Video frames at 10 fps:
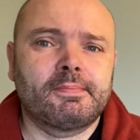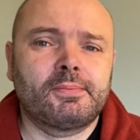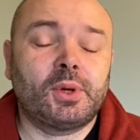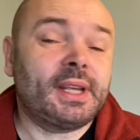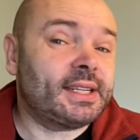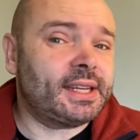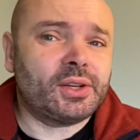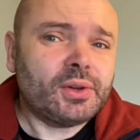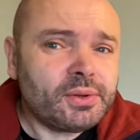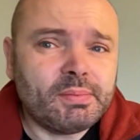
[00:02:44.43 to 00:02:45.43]
Well, yes, it
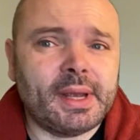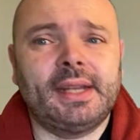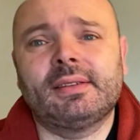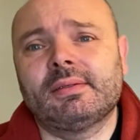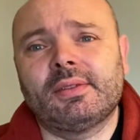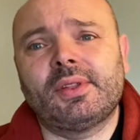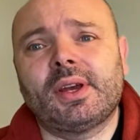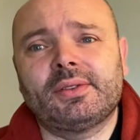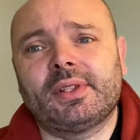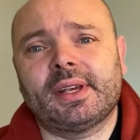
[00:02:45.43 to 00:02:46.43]
could mean
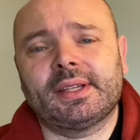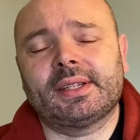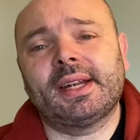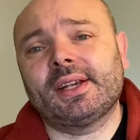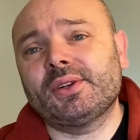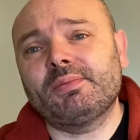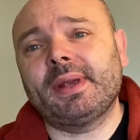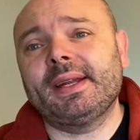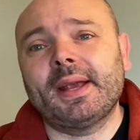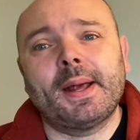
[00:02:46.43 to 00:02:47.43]
those things, and it could
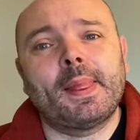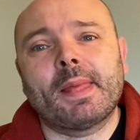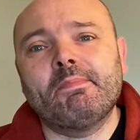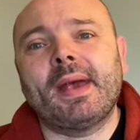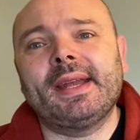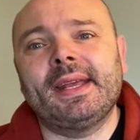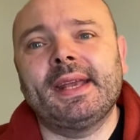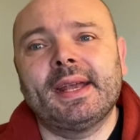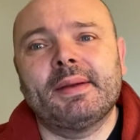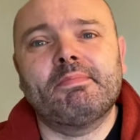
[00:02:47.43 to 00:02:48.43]
mean many,
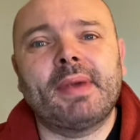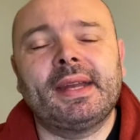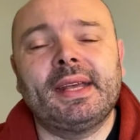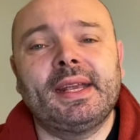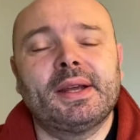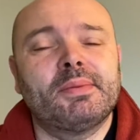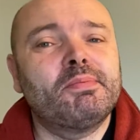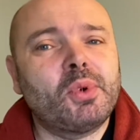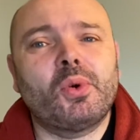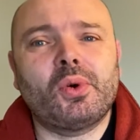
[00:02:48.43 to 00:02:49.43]
many
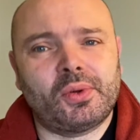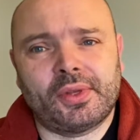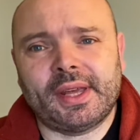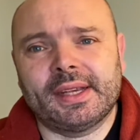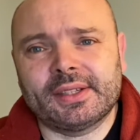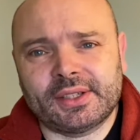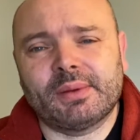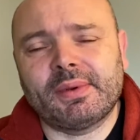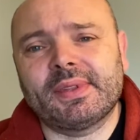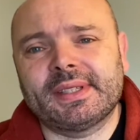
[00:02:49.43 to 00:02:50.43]
more things some
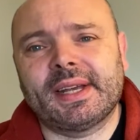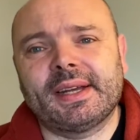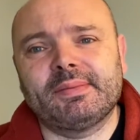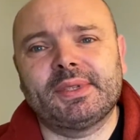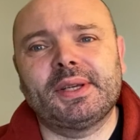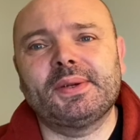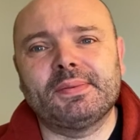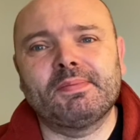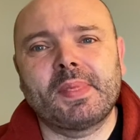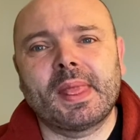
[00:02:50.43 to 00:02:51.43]
of the time too.
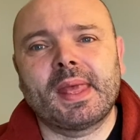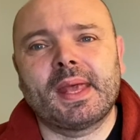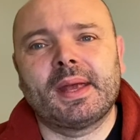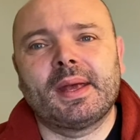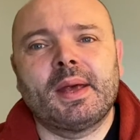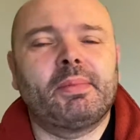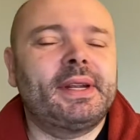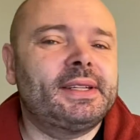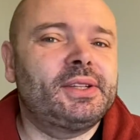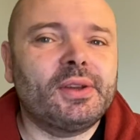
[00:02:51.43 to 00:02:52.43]
But
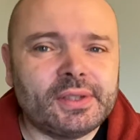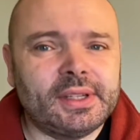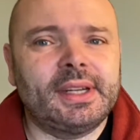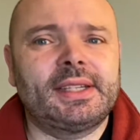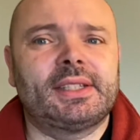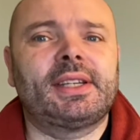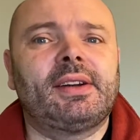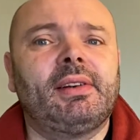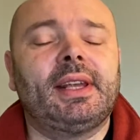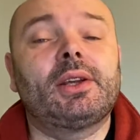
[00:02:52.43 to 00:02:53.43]
it doesn't
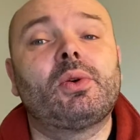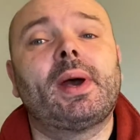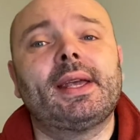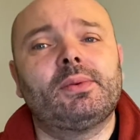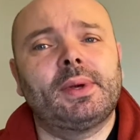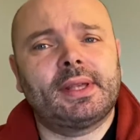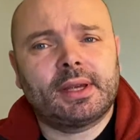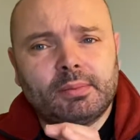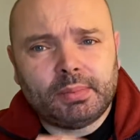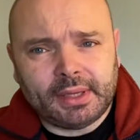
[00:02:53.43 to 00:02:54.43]
necessarily equate with
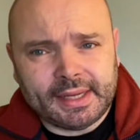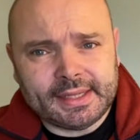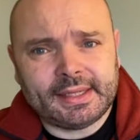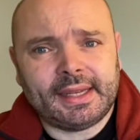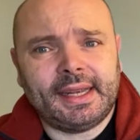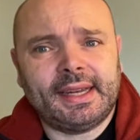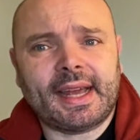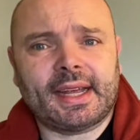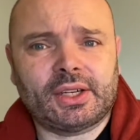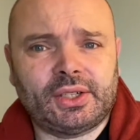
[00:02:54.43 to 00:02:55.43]
complete
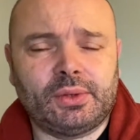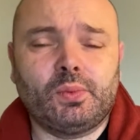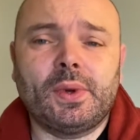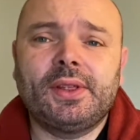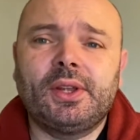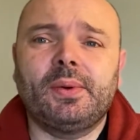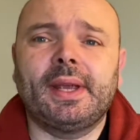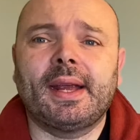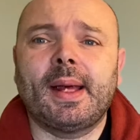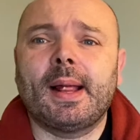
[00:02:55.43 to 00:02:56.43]
inaction, with
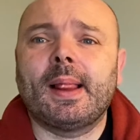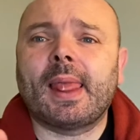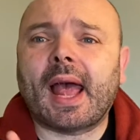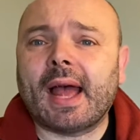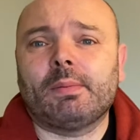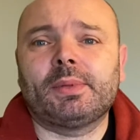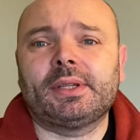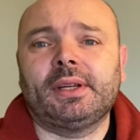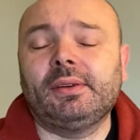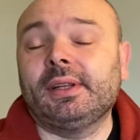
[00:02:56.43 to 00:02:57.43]
doing
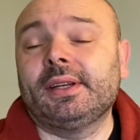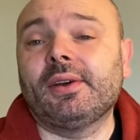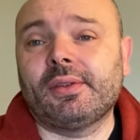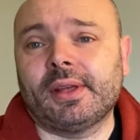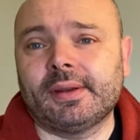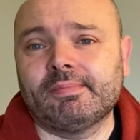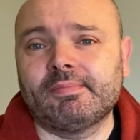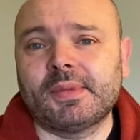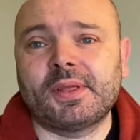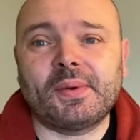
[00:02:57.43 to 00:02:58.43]
absolutely nothing.
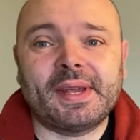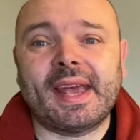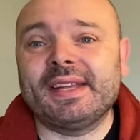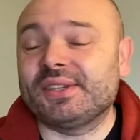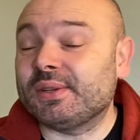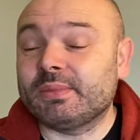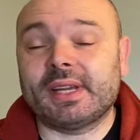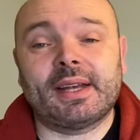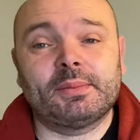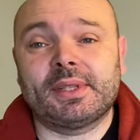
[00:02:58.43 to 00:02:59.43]
Though again,
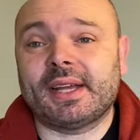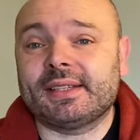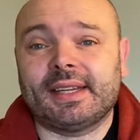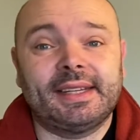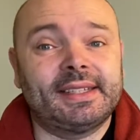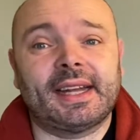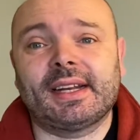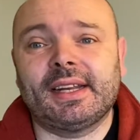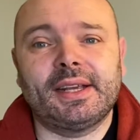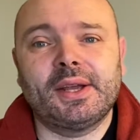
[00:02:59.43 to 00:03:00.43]
sometimes that's
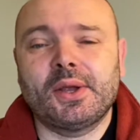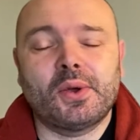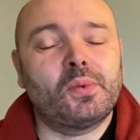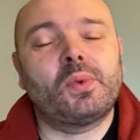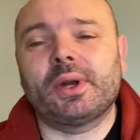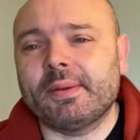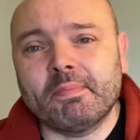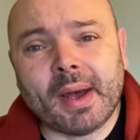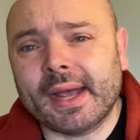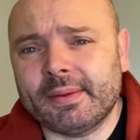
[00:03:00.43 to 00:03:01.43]
exactly what it might